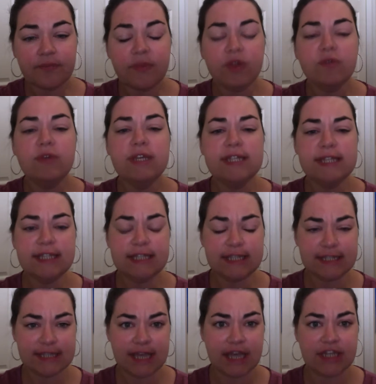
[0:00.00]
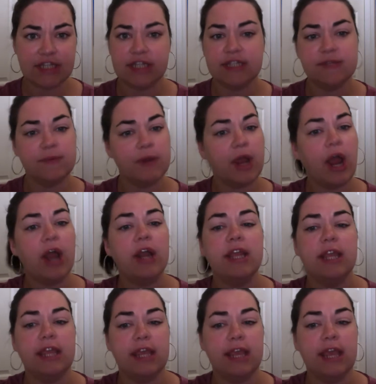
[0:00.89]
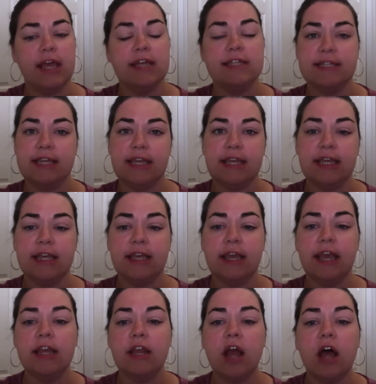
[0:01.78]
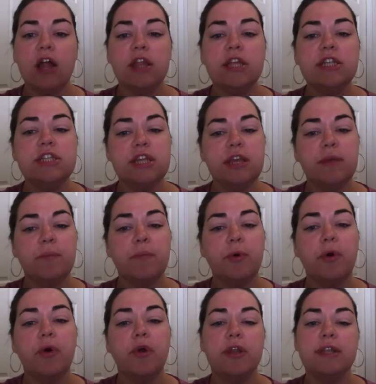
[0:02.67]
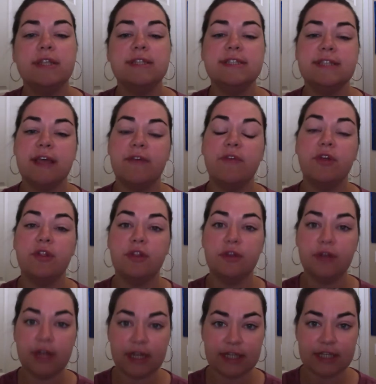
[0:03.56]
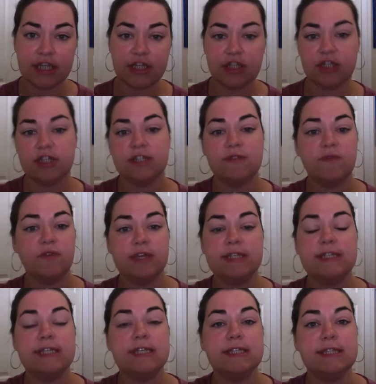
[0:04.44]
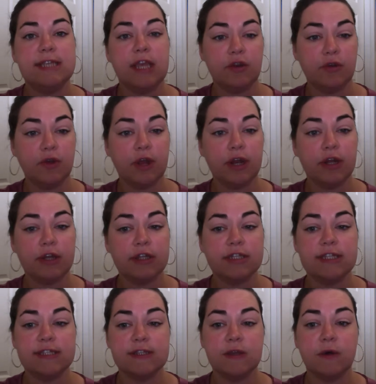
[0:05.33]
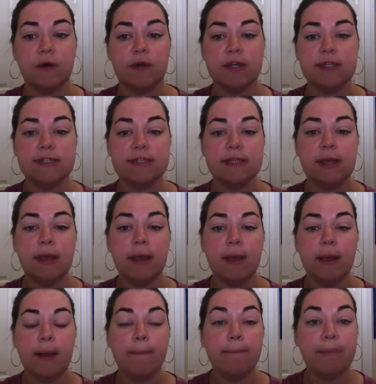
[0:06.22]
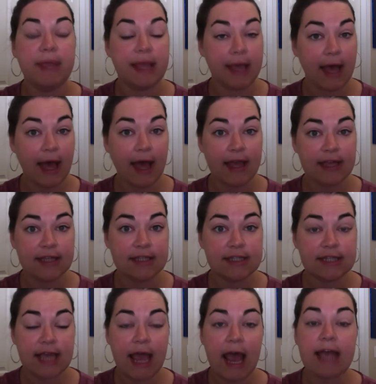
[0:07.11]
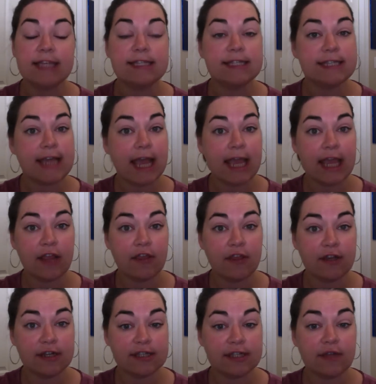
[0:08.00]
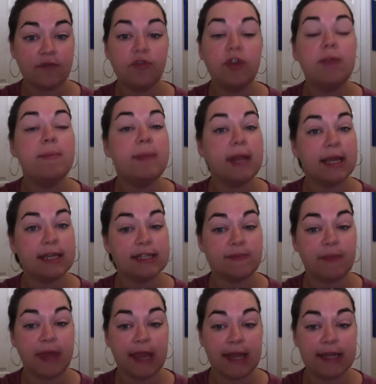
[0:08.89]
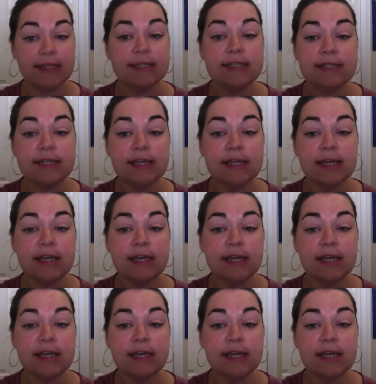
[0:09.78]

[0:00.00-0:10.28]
Recent discussions regarding ELT acknowledge the importance of including teachers' voices in critical discourse because, as Diane Larson Freeman explains,